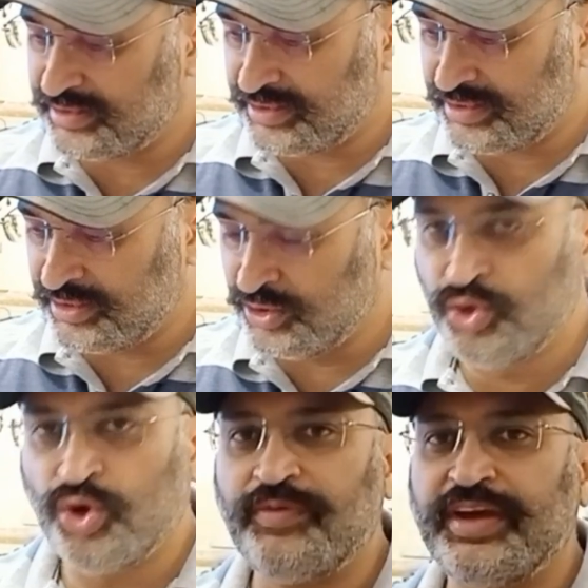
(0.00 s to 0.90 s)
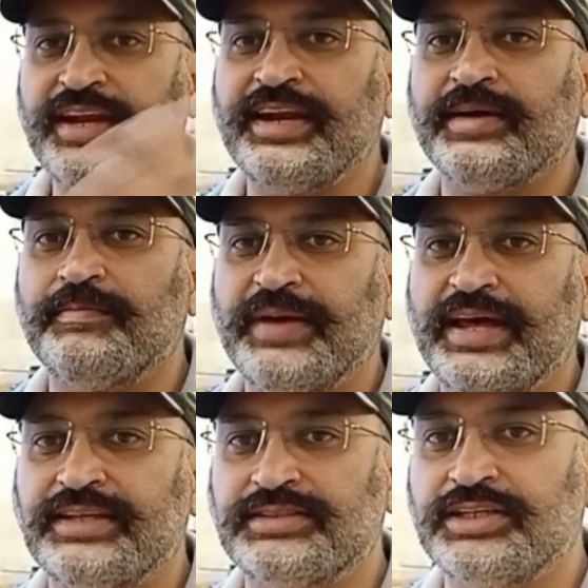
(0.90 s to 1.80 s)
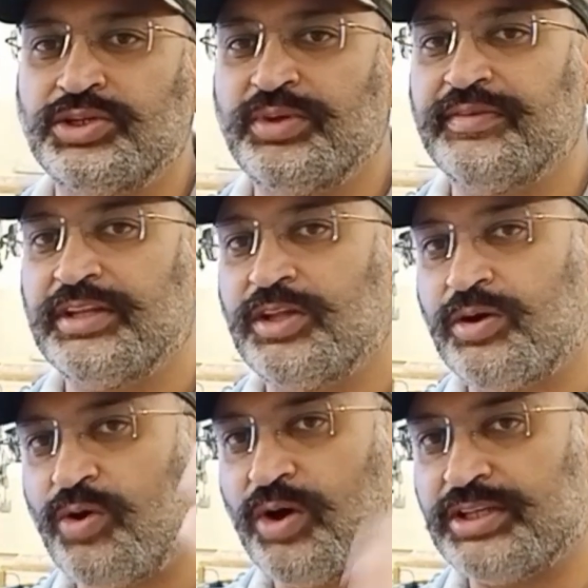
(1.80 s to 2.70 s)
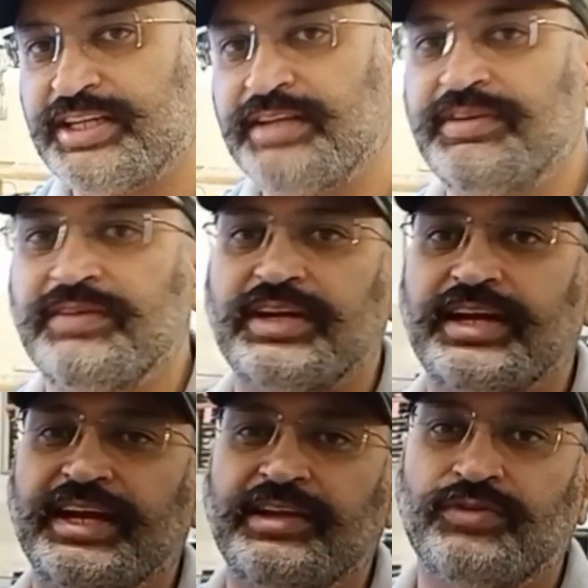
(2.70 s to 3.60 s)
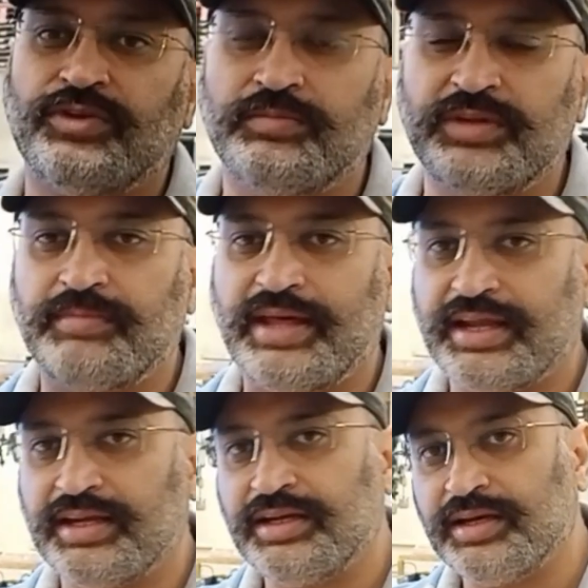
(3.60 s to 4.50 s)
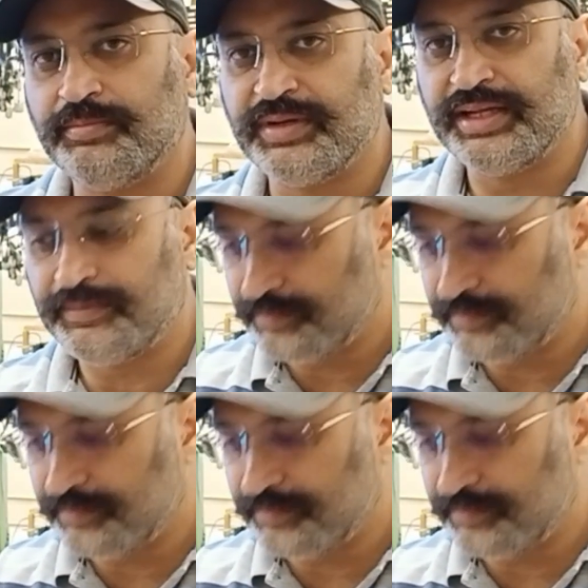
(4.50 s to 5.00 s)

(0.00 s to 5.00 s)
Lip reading: nowhere in comparison to even the costing we were getting from the American company.